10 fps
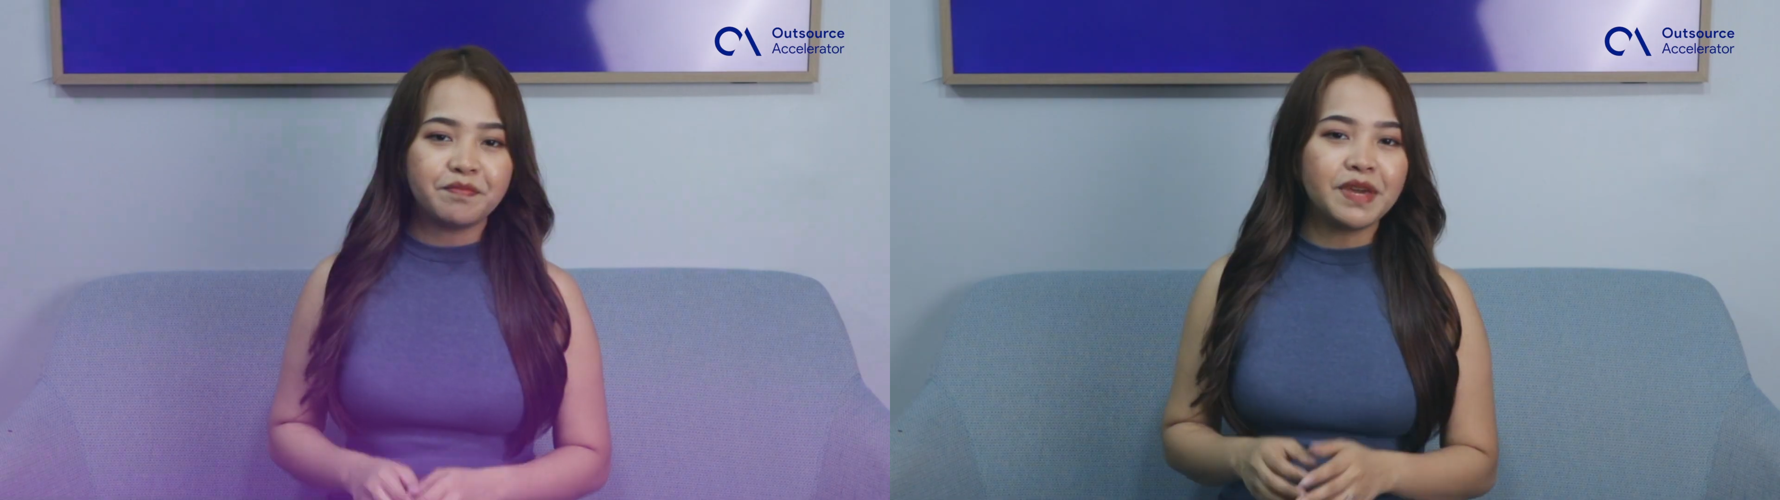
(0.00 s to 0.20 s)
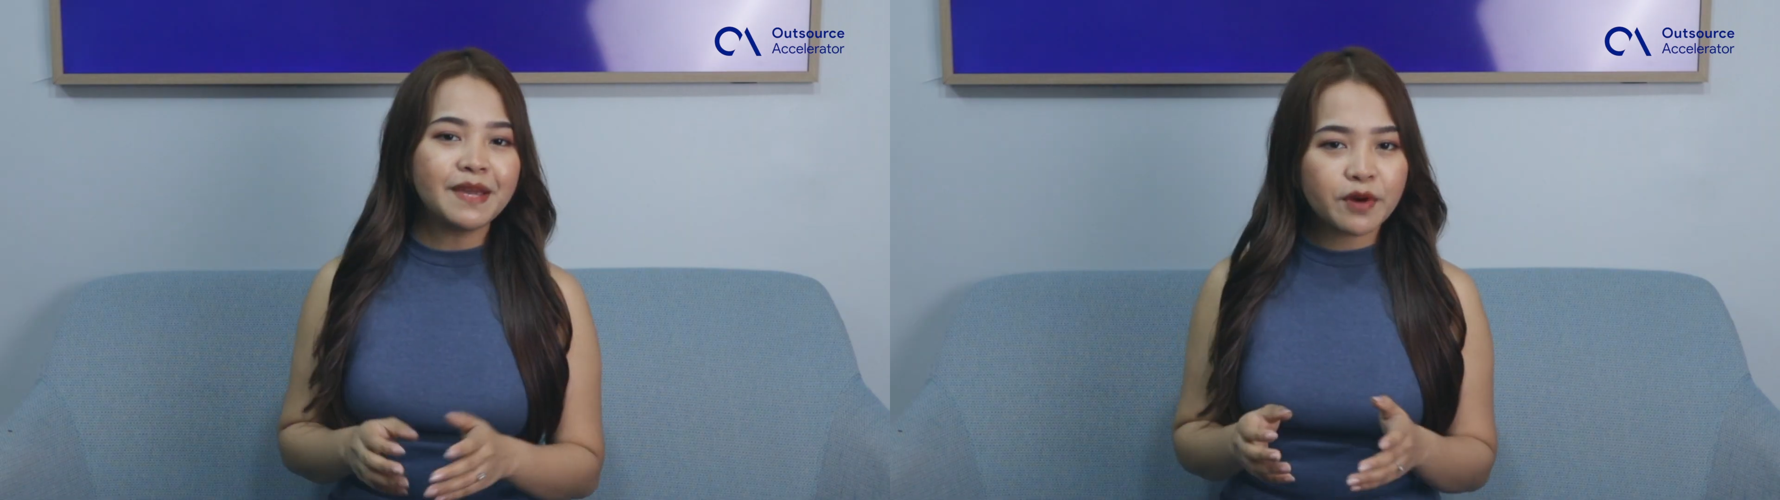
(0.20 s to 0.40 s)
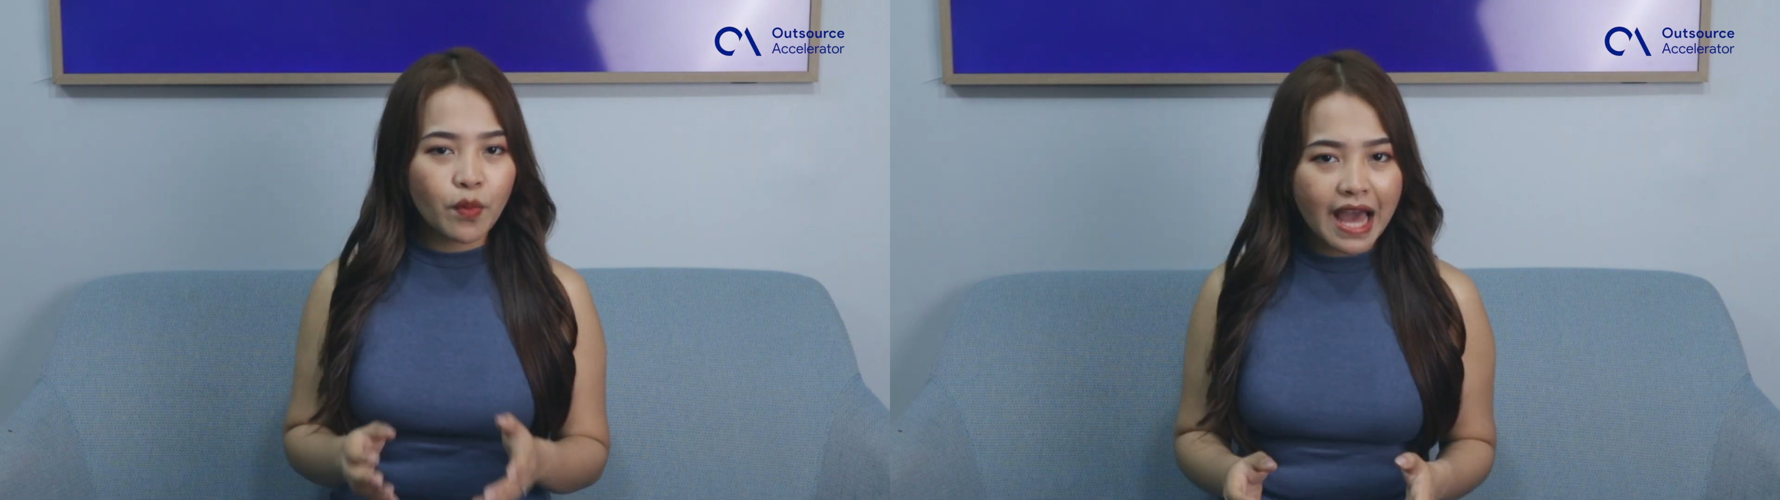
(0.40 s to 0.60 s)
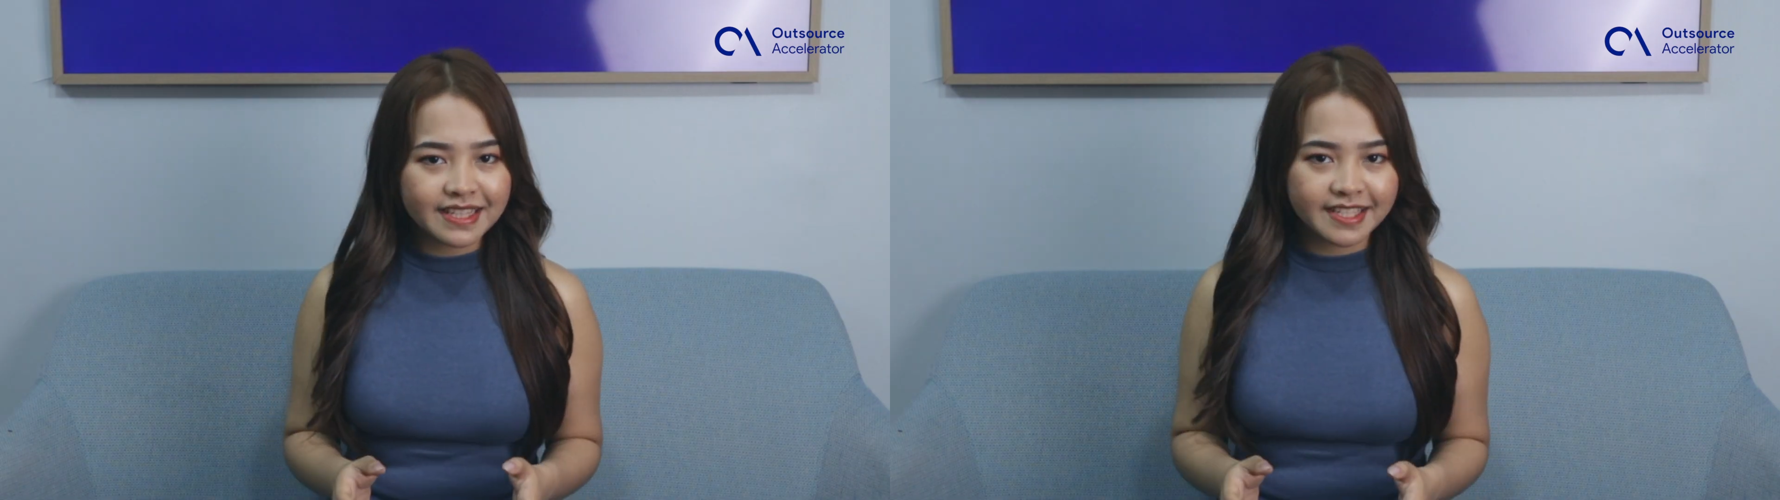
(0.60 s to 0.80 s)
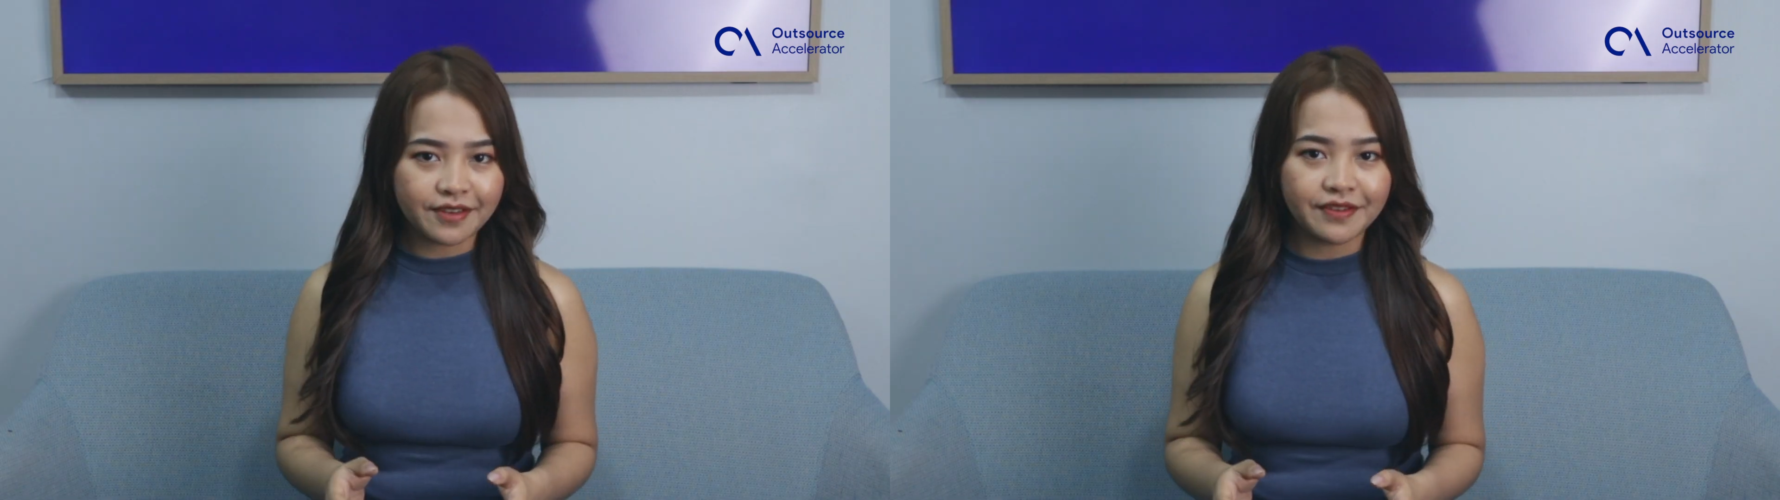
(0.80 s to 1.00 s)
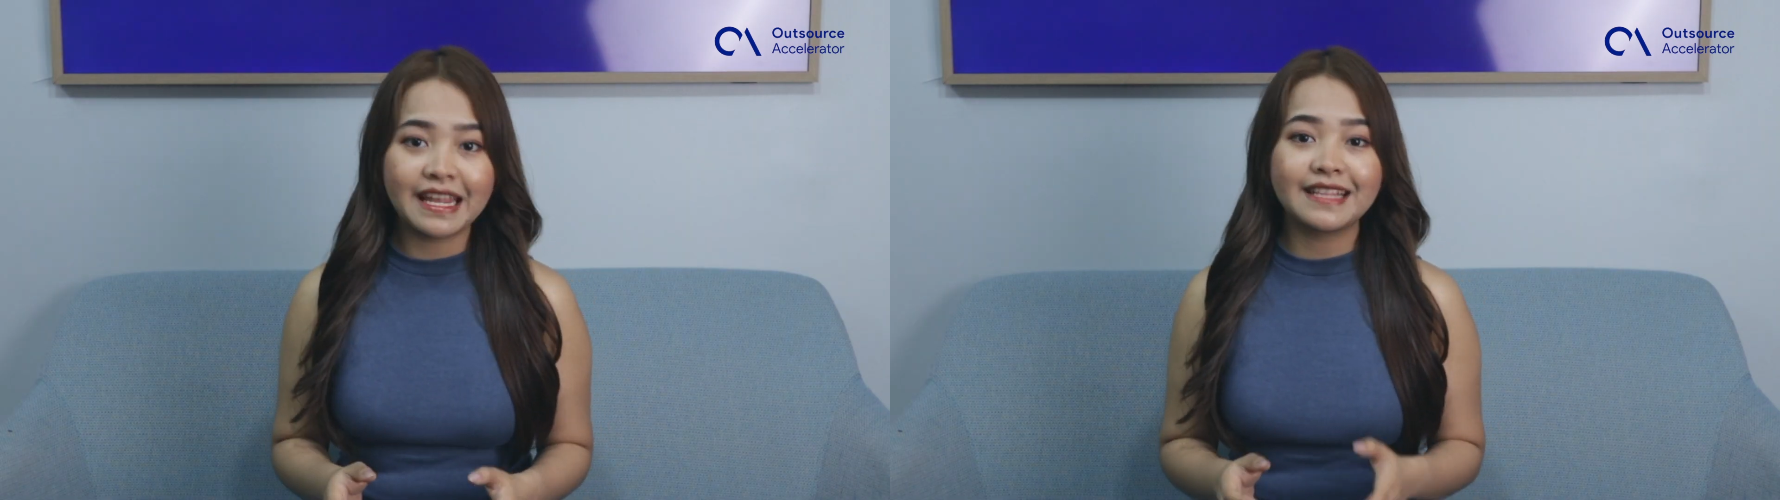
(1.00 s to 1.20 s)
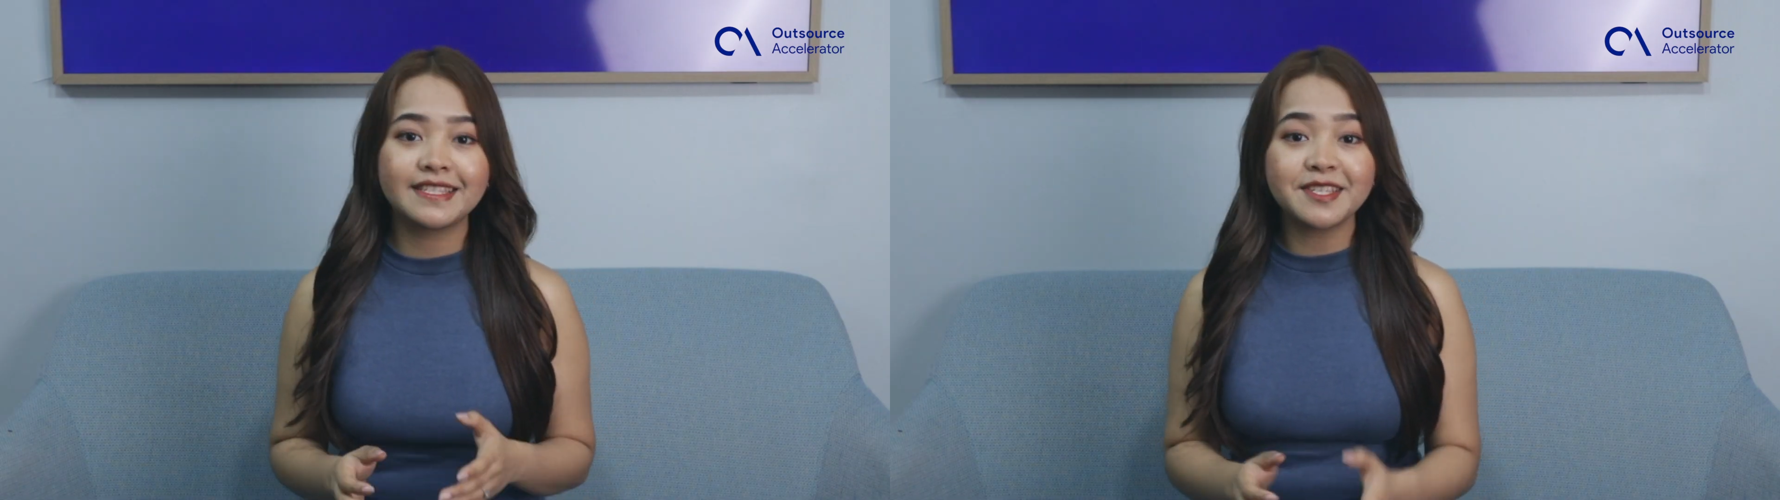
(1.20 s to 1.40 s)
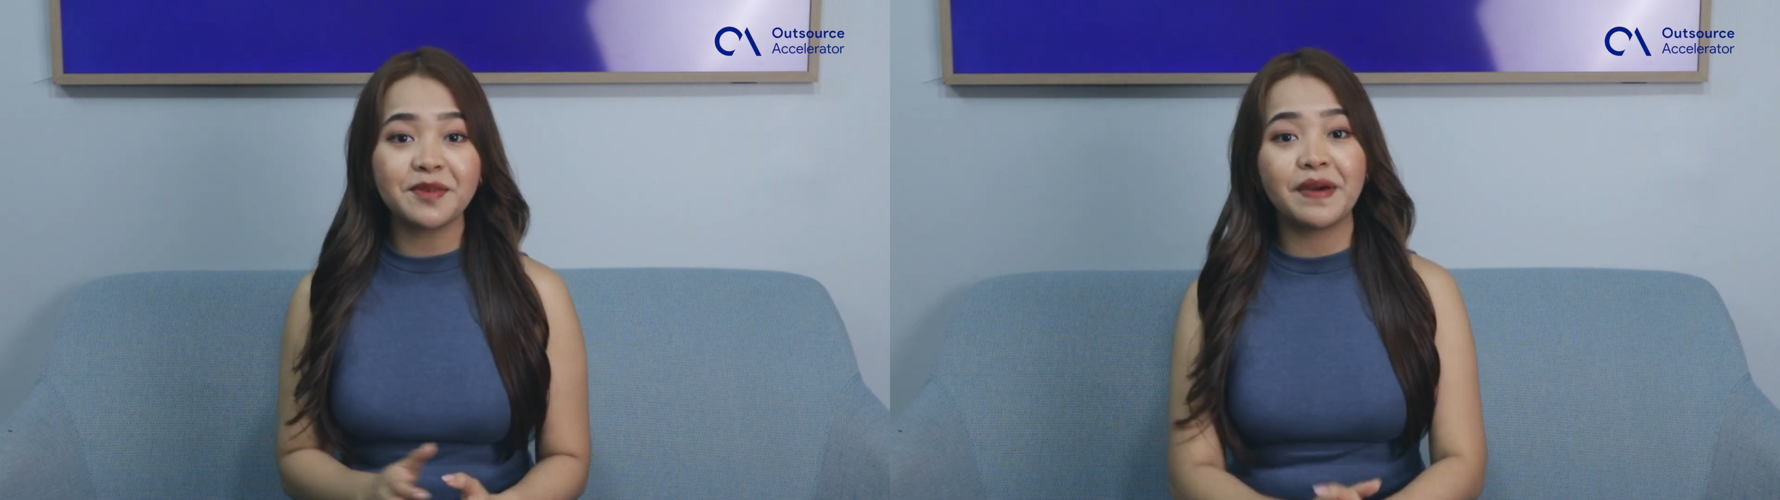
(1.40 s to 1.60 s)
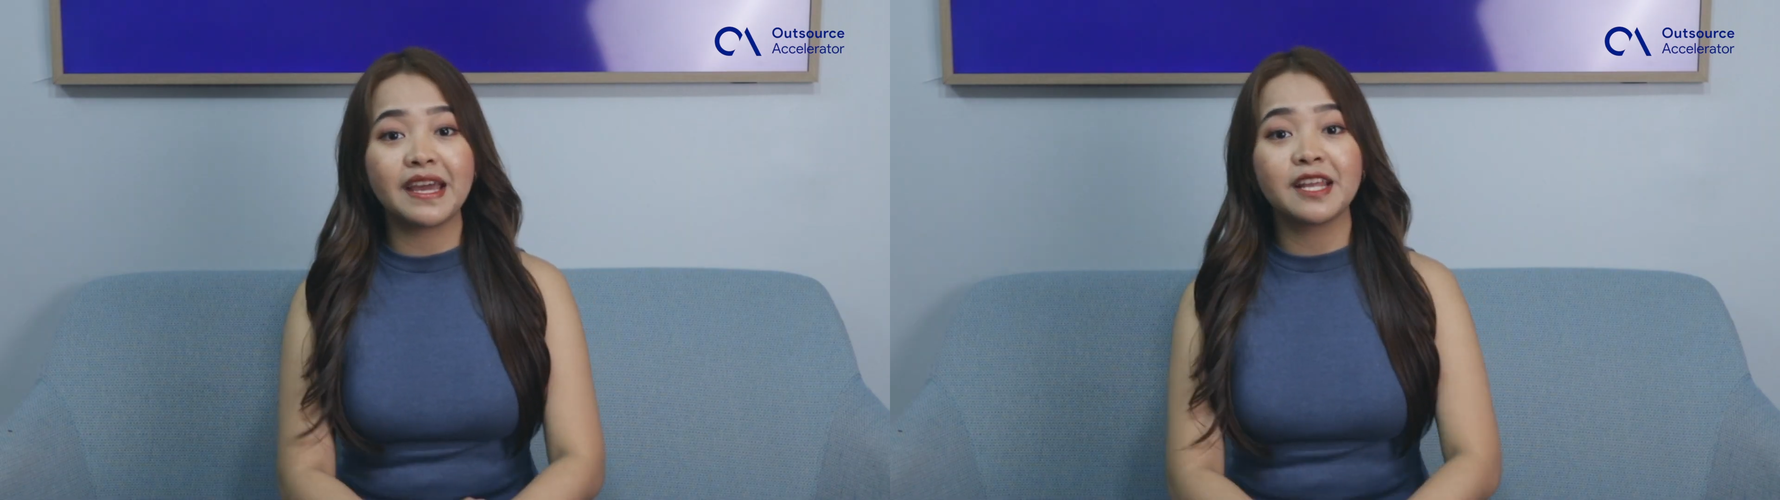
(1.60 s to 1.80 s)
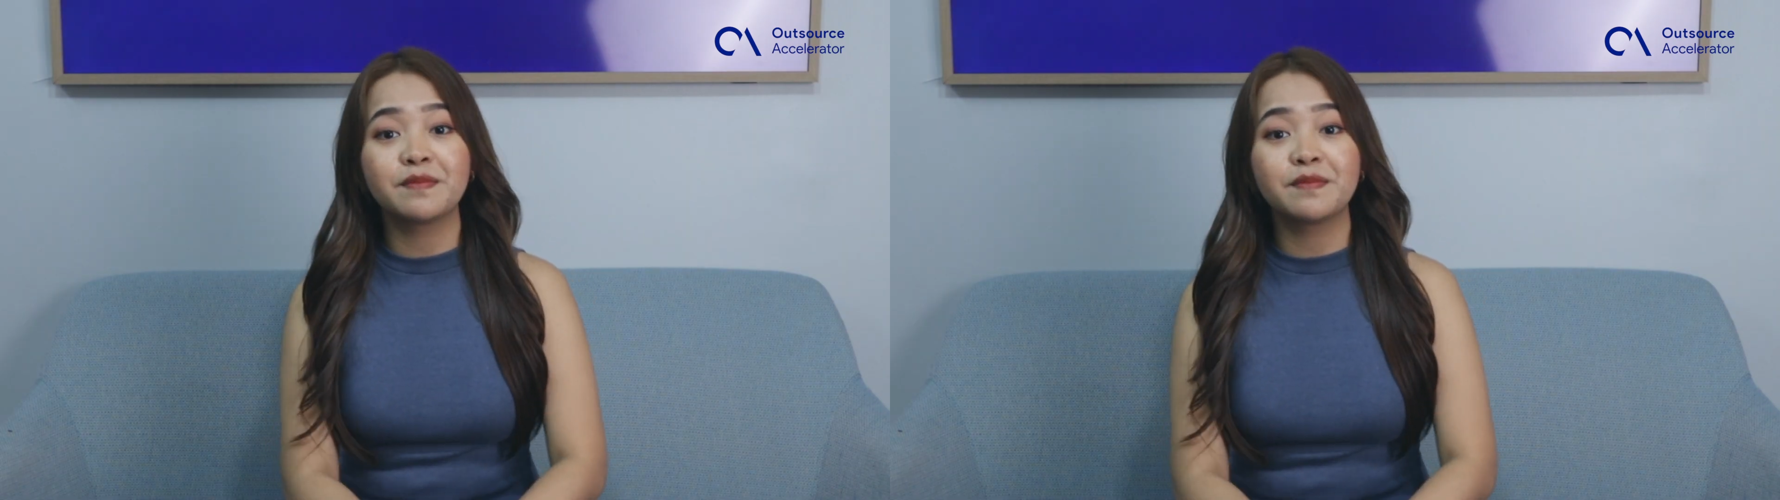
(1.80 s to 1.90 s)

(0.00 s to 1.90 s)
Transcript: Be proactive in anticipating